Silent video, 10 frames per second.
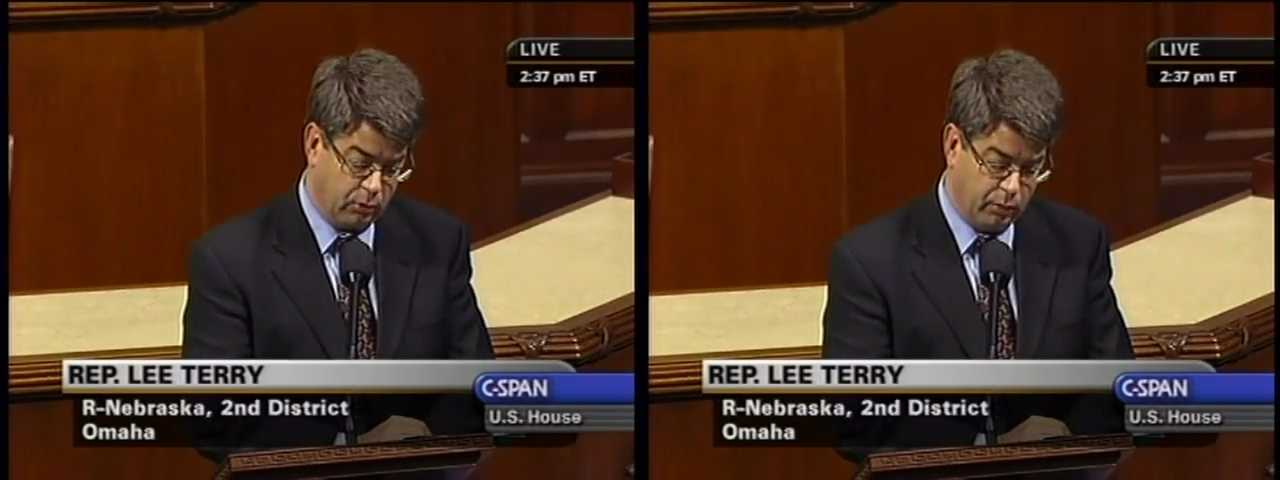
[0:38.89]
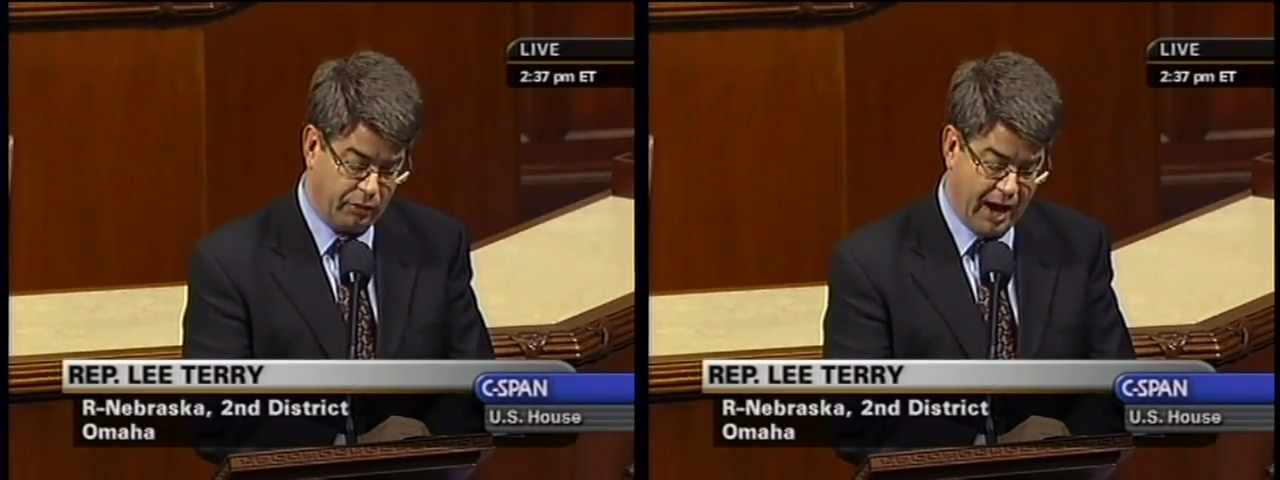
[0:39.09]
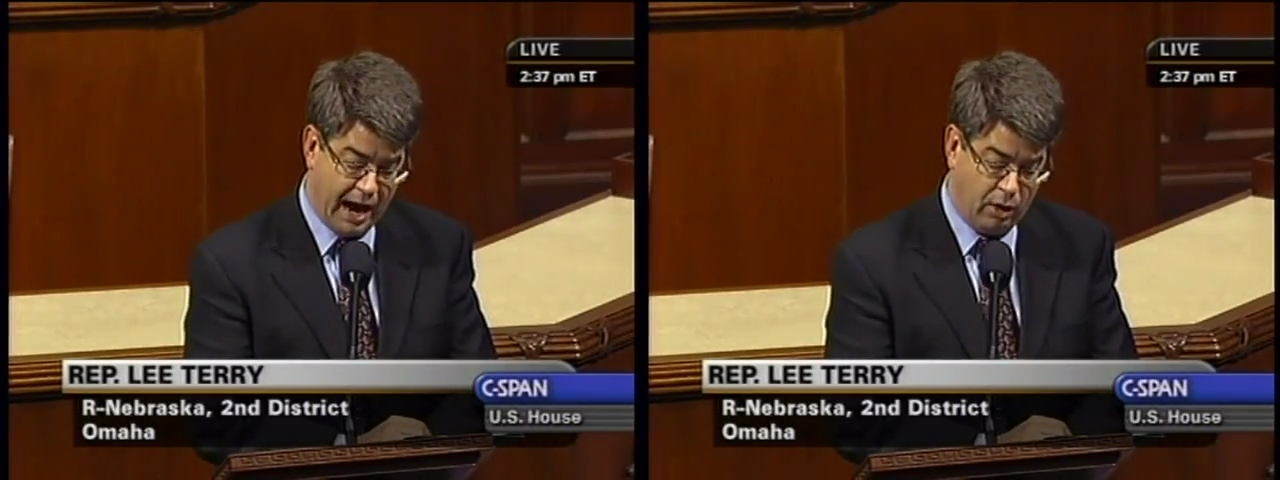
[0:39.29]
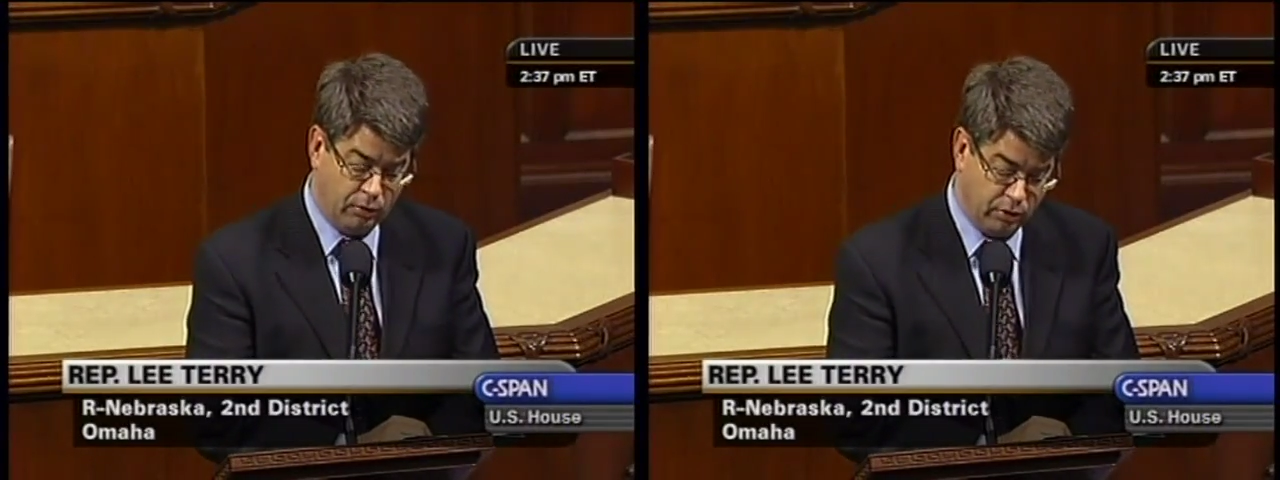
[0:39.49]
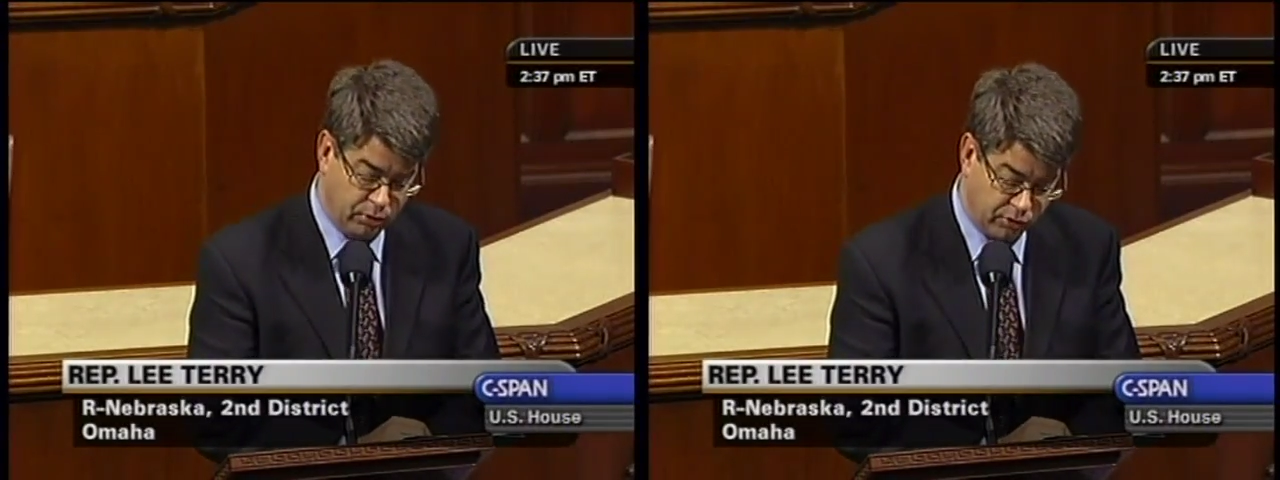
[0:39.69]

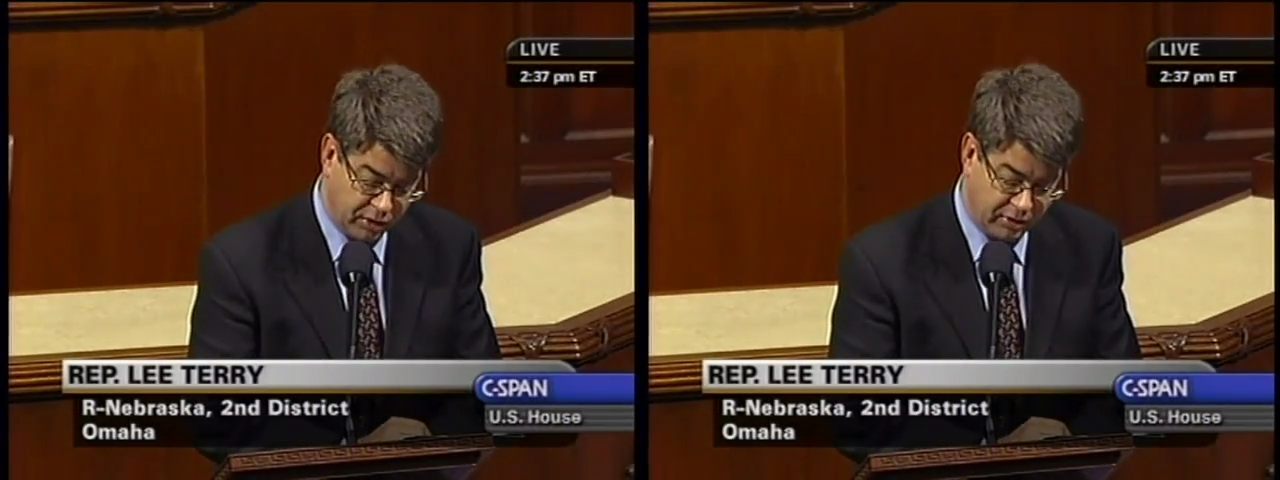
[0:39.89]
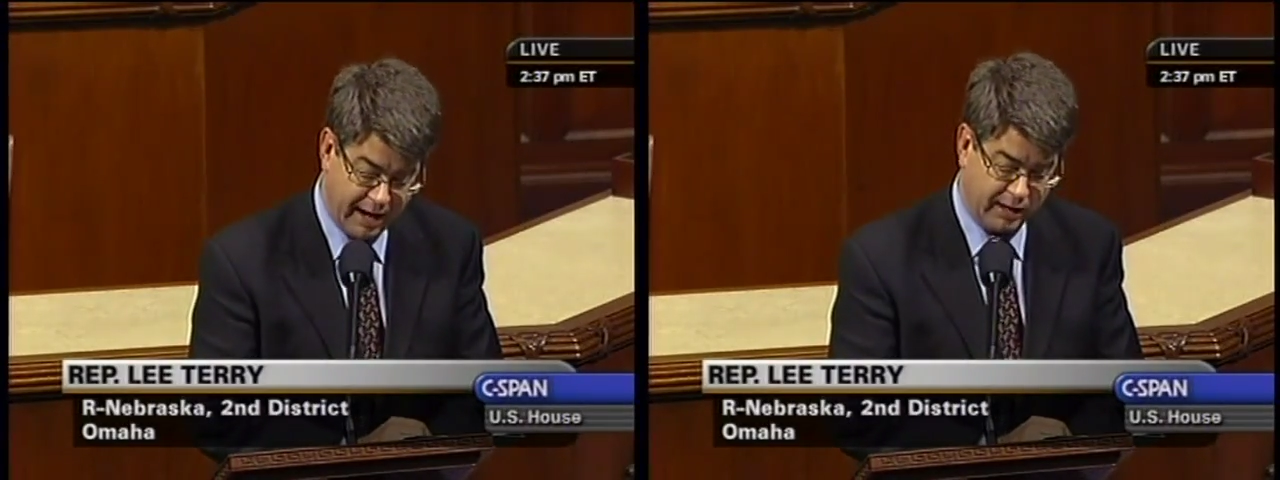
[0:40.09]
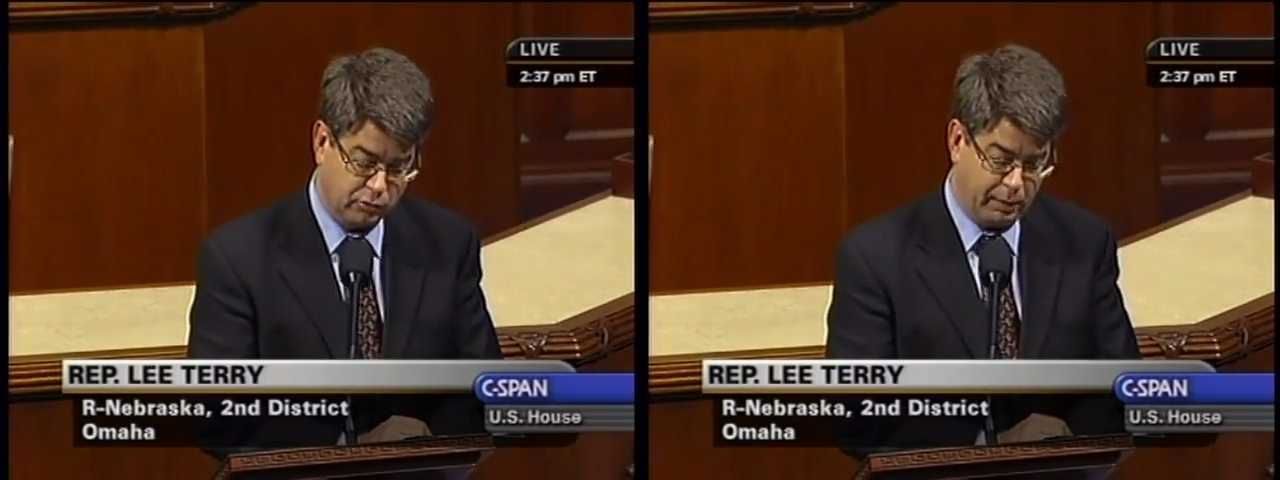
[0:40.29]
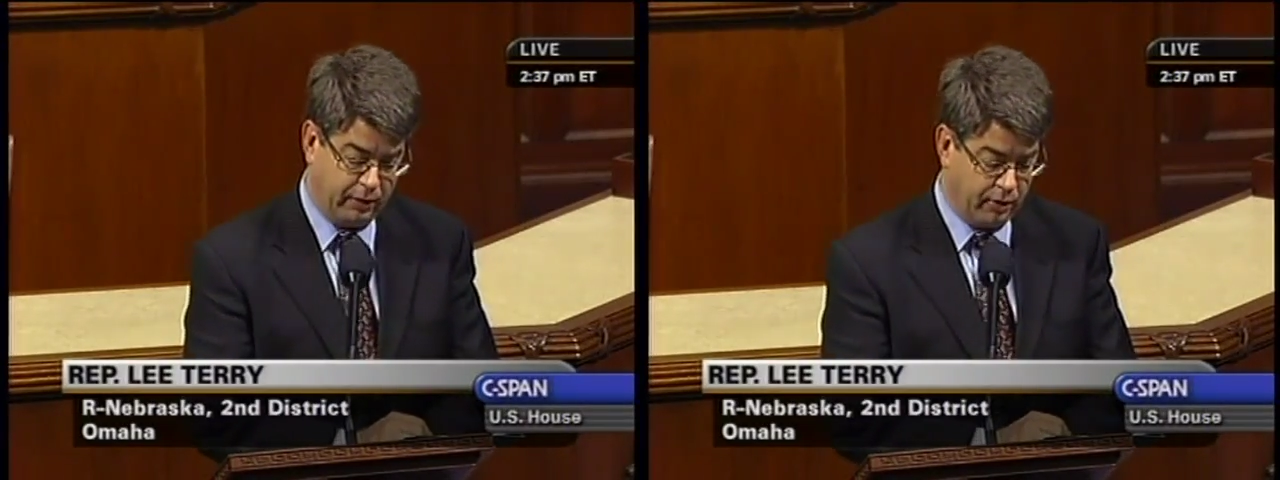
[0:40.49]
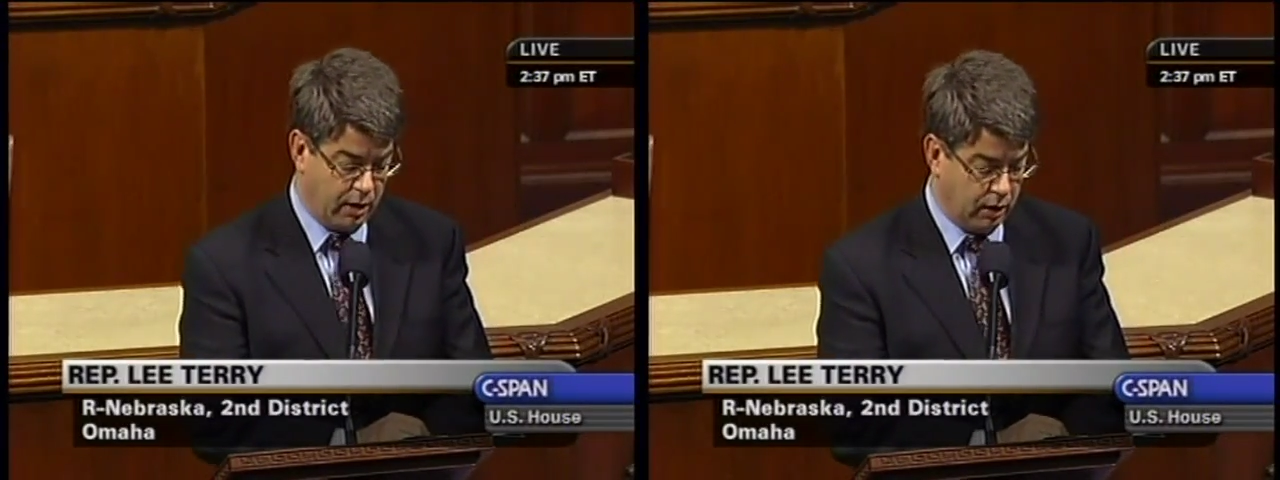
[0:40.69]
without using
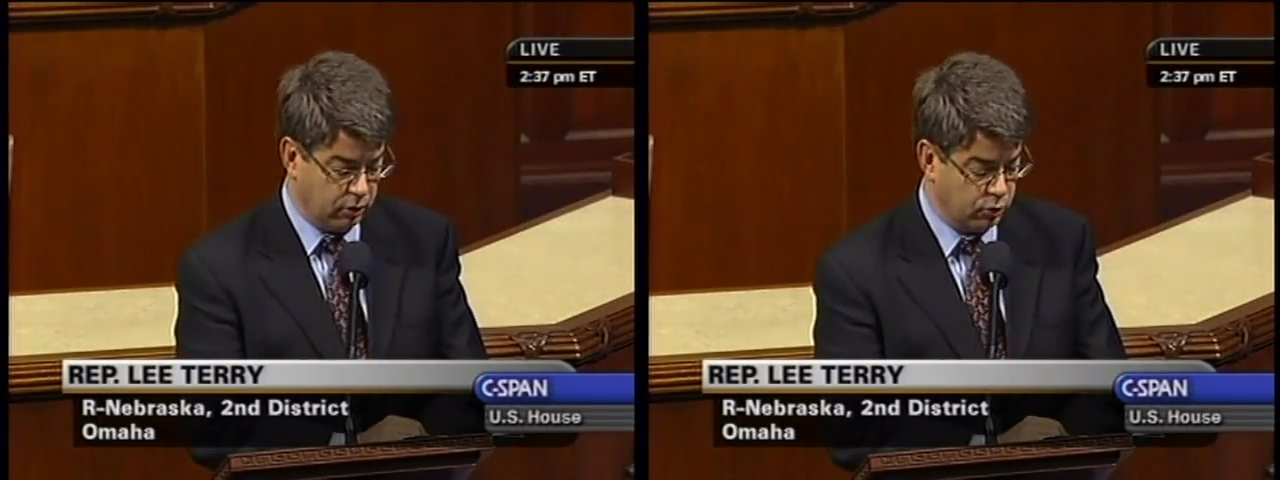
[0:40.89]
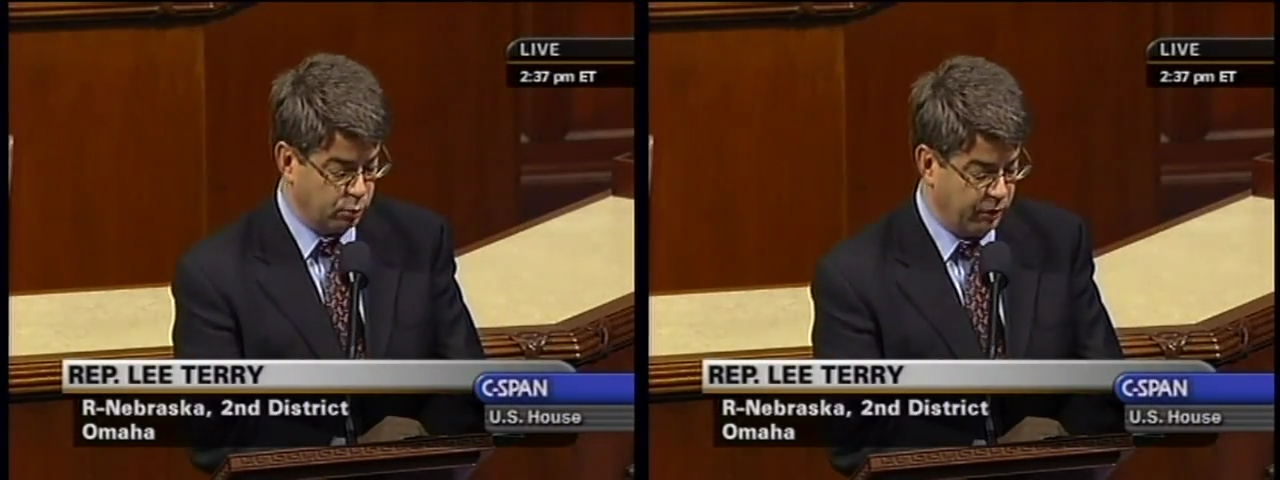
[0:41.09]
taxpayer dollars,